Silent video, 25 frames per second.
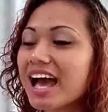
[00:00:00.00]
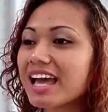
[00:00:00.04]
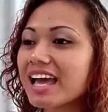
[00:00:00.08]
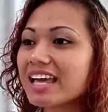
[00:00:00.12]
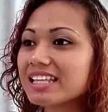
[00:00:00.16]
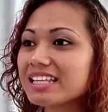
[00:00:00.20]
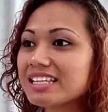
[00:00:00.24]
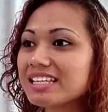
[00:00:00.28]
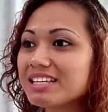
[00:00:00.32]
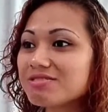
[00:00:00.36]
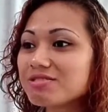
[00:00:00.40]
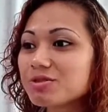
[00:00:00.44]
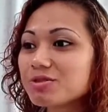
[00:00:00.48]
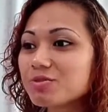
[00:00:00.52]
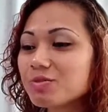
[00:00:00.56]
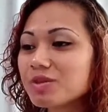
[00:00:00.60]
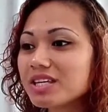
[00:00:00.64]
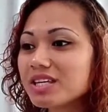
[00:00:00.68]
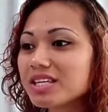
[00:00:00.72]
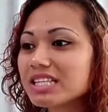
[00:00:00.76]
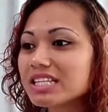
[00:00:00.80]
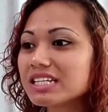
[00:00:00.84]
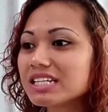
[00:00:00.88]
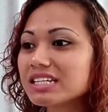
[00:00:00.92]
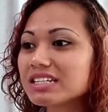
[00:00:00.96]
It gives
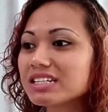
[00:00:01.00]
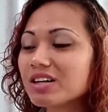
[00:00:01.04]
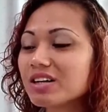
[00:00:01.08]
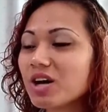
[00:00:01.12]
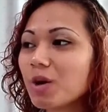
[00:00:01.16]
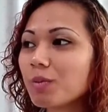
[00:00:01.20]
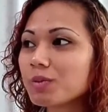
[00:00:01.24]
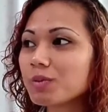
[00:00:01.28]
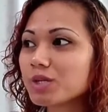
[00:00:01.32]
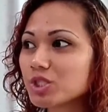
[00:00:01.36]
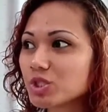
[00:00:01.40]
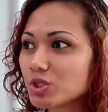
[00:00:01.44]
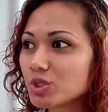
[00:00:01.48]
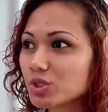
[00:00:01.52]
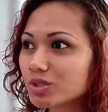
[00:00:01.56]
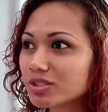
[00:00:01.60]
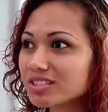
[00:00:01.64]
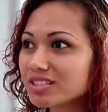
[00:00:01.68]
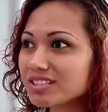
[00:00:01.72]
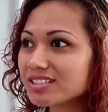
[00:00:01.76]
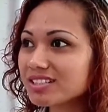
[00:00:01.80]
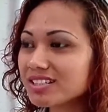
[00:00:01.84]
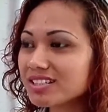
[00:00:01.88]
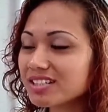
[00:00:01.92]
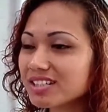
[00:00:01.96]
me the
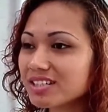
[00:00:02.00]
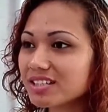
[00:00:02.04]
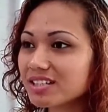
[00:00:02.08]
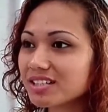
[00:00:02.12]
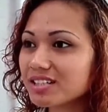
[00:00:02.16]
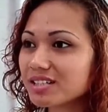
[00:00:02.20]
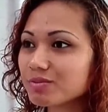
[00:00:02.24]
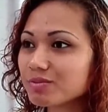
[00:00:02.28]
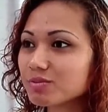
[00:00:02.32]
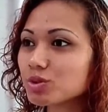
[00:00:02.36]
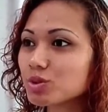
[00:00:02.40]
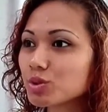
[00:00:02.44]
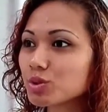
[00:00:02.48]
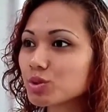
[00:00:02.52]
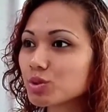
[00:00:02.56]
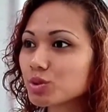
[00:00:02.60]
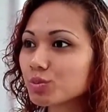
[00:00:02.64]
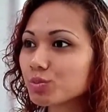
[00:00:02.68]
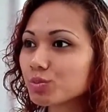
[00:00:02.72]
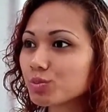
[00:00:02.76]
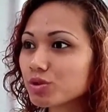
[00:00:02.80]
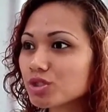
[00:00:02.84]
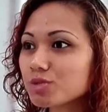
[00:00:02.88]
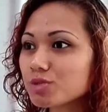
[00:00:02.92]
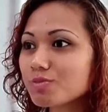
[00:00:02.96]
opportunity
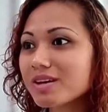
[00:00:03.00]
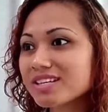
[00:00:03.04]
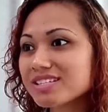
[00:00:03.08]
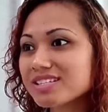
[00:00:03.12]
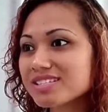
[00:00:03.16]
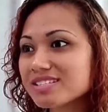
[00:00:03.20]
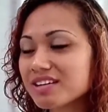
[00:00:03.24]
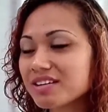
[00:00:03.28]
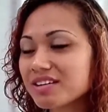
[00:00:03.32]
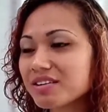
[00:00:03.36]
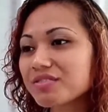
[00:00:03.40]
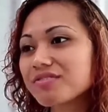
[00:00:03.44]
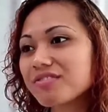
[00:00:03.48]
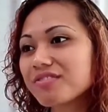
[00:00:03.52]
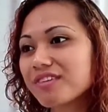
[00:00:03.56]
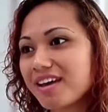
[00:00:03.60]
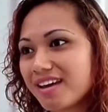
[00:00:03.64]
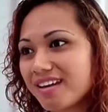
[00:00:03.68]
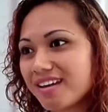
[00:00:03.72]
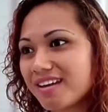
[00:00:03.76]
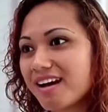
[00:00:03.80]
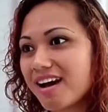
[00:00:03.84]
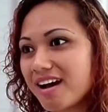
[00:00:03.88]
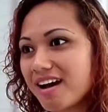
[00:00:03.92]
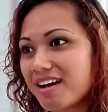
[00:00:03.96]
to push myself
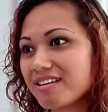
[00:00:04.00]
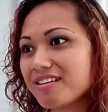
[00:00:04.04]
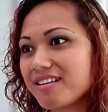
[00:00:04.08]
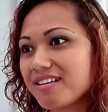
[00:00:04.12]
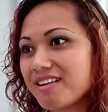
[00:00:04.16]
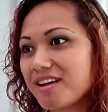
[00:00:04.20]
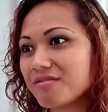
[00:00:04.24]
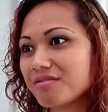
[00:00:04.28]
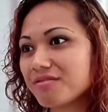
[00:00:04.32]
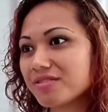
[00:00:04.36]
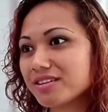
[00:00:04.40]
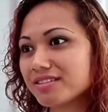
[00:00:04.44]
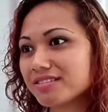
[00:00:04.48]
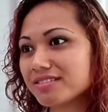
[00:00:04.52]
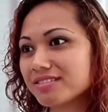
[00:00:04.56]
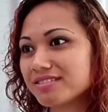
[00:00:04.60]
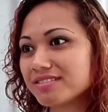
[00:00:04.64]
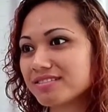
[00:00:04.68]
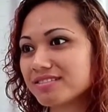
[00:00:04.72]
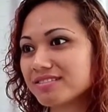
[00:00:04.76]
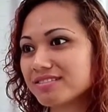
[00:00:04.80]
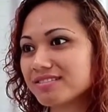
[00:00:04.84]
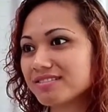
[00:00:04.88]
at a higher level.